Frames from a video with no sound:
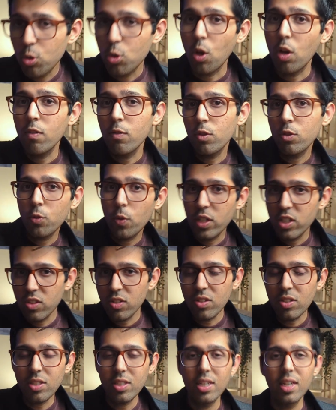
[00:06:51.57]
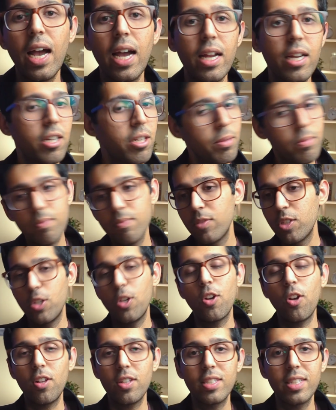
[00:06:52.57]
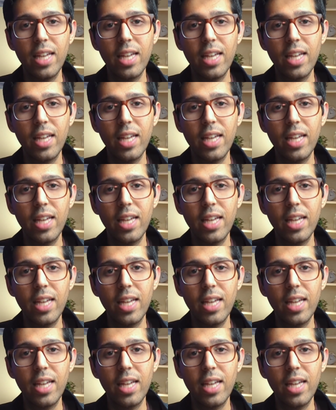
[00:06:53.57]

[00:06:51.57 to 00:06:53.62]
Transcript: to solve those questions, and you're all